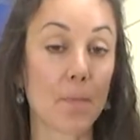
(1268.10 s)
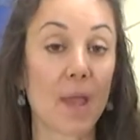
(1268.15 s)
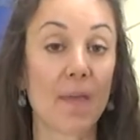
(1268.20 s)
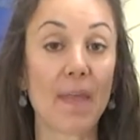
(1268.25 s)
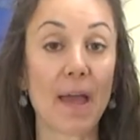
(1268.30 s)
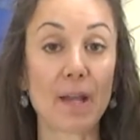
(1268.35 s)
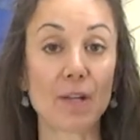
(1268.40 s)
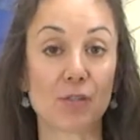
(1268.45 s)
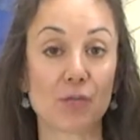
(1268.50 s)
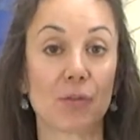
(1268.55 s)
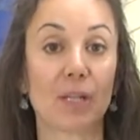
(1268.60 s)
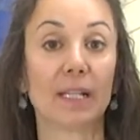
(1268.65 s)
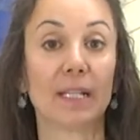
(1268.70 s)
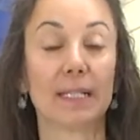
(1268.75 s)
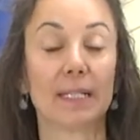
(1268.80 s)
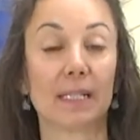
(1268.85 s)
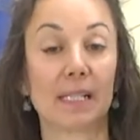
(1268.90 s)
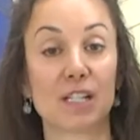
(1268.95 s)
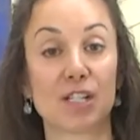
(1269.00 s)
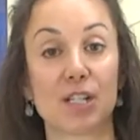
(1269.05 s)
That is really
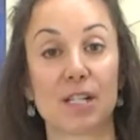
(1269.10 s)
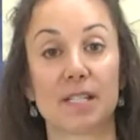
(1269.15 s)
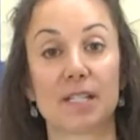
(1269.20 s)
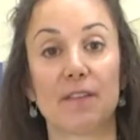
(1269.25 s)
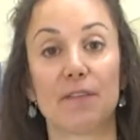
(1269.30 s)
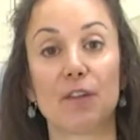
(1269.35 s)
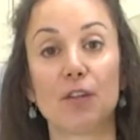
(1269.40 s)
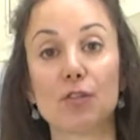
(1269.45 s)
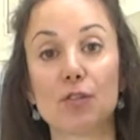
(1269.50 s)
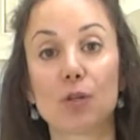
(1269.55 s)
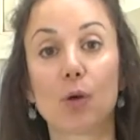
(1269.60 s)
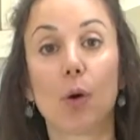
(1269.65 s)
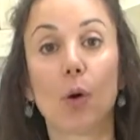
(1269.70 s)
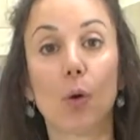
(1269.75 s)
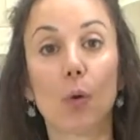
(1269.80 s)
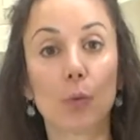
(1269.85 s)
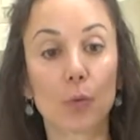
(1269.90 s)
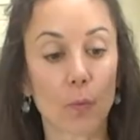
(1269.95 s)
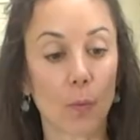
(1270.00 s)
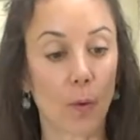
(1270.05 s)
delicious. If you use
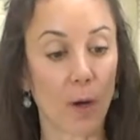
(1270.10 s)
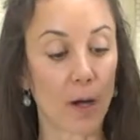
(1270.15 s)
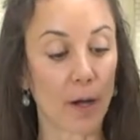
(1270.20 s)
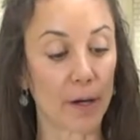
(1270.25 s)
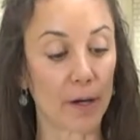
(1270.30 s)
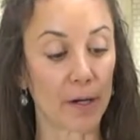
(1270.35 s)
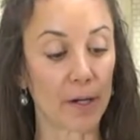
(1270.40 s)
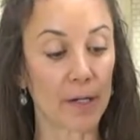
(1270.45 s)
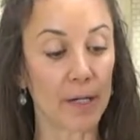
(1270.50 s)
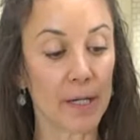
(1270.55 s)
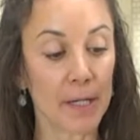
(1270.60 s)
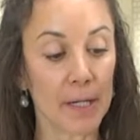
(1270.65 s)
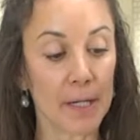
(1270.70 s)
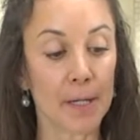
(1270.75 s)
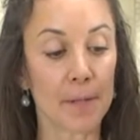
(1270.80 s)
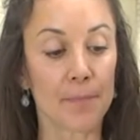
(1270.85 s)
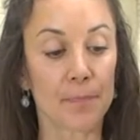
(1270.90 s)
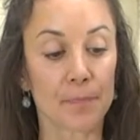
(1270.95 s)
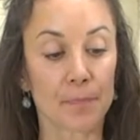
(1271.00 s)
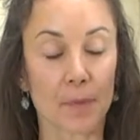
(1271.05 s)
cold water,
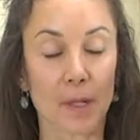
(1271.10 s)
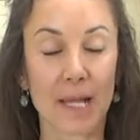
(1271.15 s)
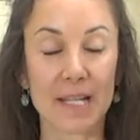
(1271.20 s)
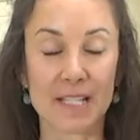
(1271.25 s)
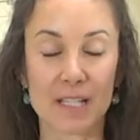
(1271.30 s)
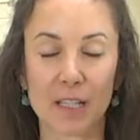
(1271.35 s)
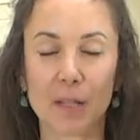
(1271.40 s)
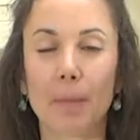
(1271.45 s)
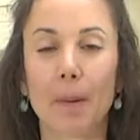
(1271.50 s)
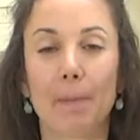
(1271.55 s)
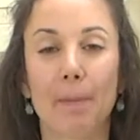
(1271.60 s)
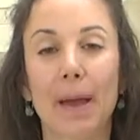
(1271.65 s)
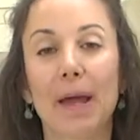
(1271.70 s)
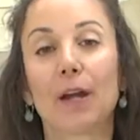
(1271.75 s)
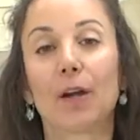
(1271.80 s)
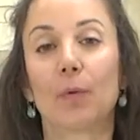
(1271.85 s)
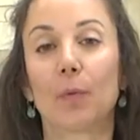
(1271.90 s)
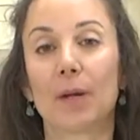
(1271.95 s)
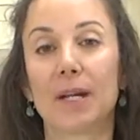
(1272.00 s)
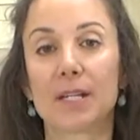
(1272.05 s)
it's a little bit
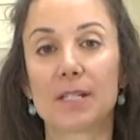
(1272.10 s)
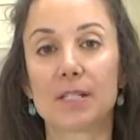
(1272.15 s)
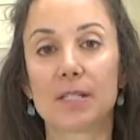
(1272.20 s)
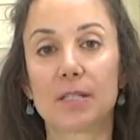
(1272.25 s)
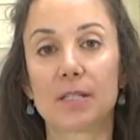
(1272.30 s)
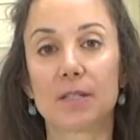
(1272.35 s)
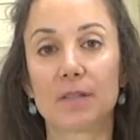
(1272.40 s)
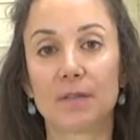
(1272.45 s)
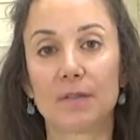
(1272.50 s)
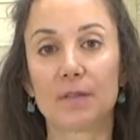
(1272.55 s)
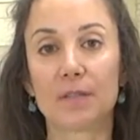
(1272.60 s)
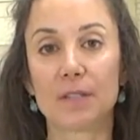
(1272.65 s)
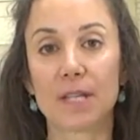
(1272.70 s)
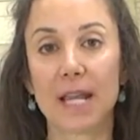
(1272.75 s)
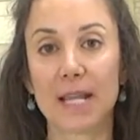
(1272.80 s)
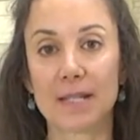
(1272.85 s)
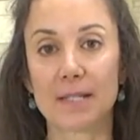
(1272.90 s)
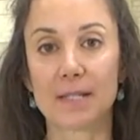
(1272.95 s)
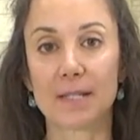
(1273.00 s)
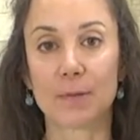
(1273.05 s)
better when it
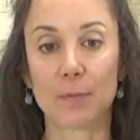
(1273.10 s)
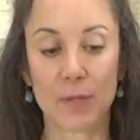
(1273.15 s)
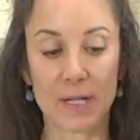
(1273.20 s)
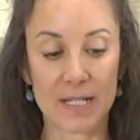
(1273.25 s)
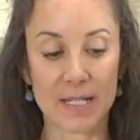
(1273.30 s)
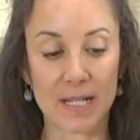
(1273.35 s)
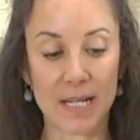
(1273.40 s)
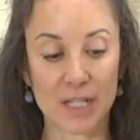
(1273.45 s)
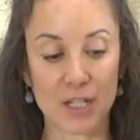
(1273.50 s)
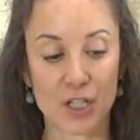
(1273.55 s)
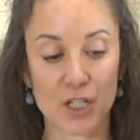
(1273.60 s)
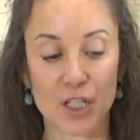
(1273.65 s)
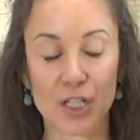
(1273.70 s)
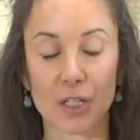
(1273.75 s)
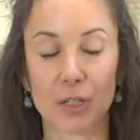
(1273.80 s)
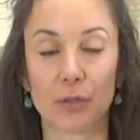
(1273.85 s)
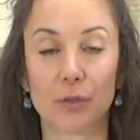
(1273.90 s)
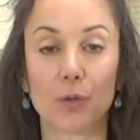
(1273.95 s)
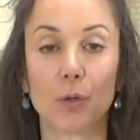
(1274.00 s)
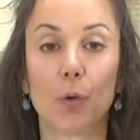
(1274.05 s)
tastes
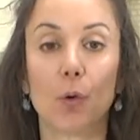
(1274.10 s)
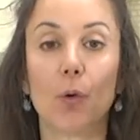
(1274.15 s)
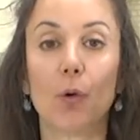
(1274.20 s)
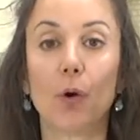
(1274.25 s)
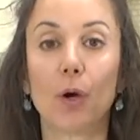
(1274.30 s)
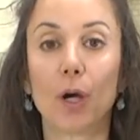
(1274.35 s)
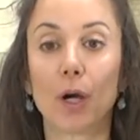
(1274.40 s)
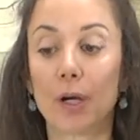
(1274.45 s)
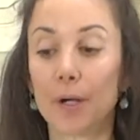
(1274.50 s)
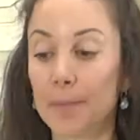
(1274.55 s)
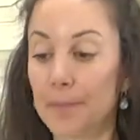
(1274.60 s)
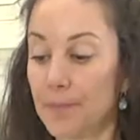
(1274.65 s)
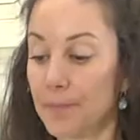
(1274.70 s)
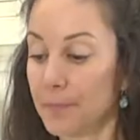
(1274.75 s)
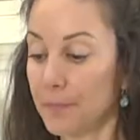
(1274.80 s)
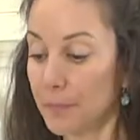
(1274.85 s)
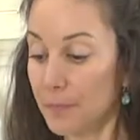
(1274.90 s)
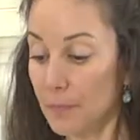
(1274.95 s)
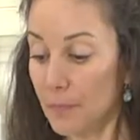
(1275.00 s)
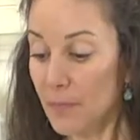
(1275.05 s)
chilled. Or
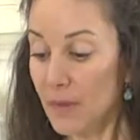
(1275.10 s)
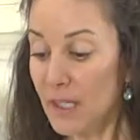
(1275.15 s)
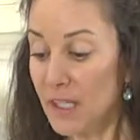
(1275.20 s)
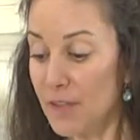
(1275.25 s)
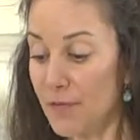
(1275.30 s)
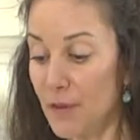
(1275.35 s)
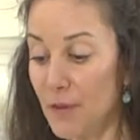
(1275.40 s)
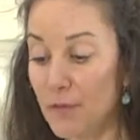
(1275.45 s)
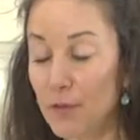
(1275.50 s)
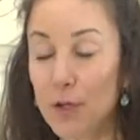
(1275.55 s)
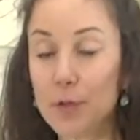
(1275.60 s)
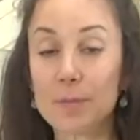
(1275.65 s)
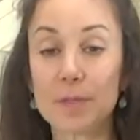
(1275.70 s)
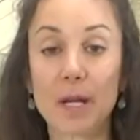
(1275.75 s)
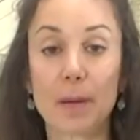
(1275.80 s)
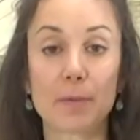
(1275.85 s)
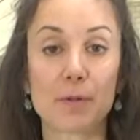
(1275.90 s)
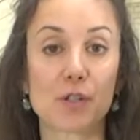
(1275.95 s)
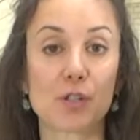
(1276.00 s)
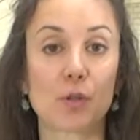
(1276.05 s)
if you have room
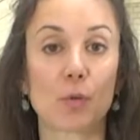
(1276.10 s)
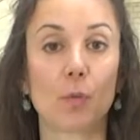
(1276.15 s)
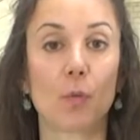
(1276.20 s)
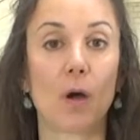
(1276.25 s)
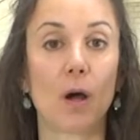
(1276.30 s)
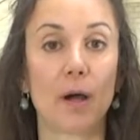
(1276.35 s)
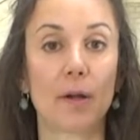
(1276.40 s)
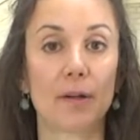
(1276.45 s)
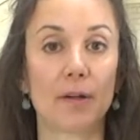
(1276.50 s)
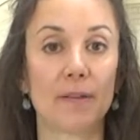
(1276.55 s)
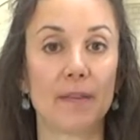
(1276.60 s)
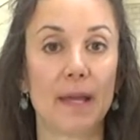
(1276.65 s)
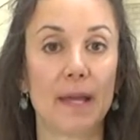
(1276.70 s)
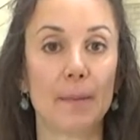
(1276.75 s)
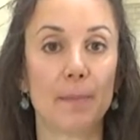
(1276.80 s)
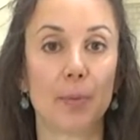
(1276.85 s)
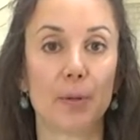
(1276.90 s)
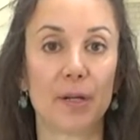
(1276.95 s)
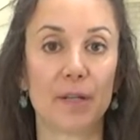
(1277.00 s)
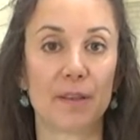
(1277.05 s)
temperature water,
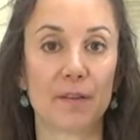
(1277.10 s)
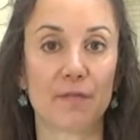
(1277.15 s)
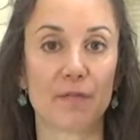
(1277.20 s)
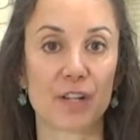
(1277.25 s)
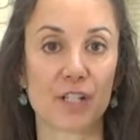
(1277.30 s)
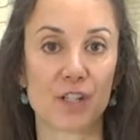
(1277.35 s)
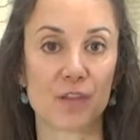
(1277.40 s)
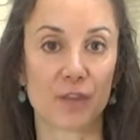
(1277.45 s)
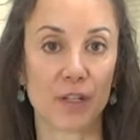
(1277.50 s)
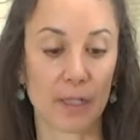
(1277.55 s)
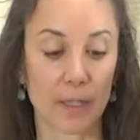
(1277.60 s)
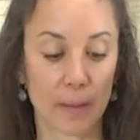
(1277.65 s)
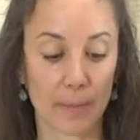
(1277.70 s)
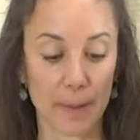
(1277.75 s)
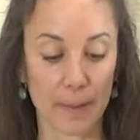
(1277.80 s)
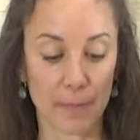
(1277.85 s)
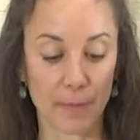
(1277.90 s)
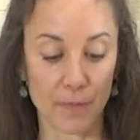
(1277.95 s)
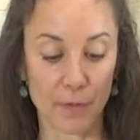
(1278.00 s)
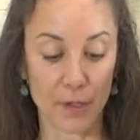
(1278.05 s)
then put it in the fridge for a little
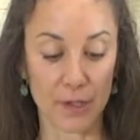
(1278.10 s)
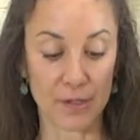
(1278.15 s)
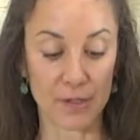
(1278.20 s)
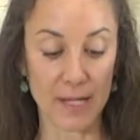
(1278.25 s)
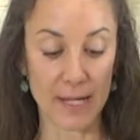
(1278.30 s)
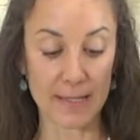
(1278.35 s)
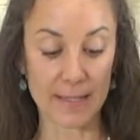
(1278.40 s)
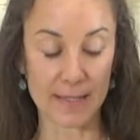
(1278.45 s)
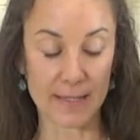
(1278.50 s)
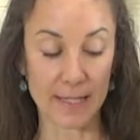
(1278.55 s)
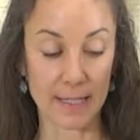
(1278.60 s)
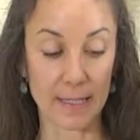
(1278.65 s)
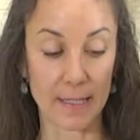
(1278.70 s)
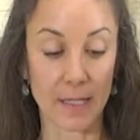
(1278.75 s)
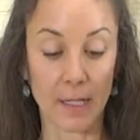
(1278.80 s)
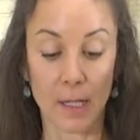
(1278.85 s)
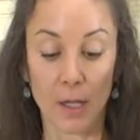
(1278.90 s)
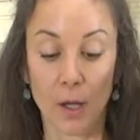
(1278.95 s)
bit before you taste it.